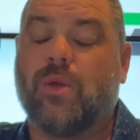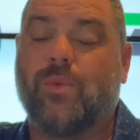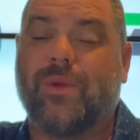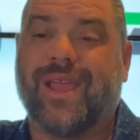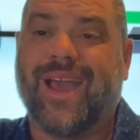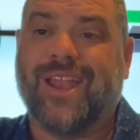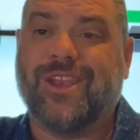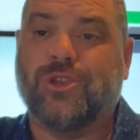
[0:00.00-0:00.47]

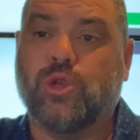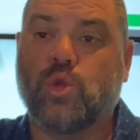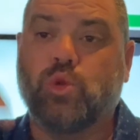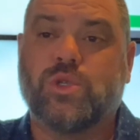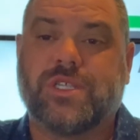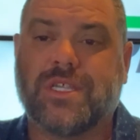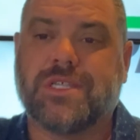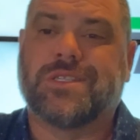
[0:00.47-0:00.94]
We got new
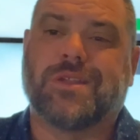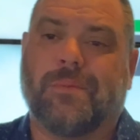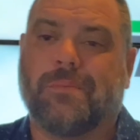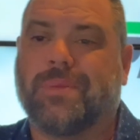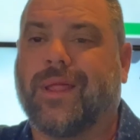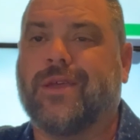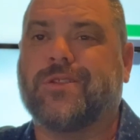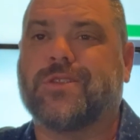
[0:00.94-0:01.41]
system
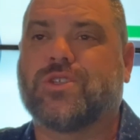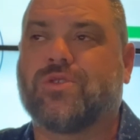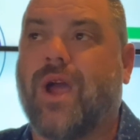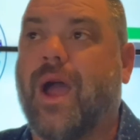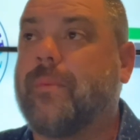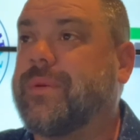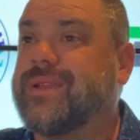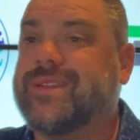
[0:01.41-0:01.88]
plays
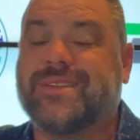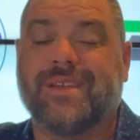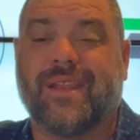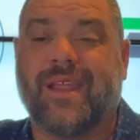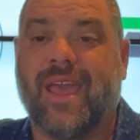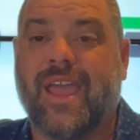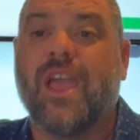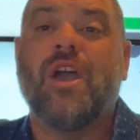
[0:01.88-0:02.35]
dropping
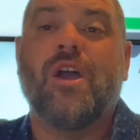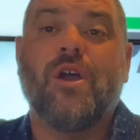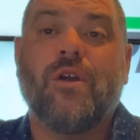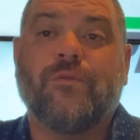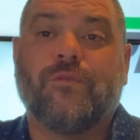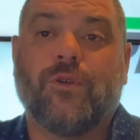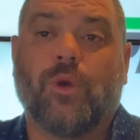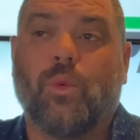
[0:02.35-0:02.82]
today
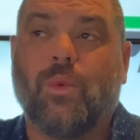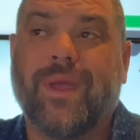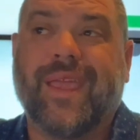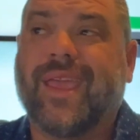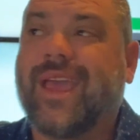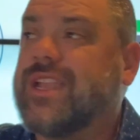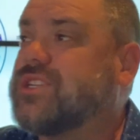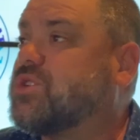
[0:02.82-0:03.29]
for the
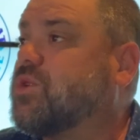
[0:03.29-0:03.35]
weekend.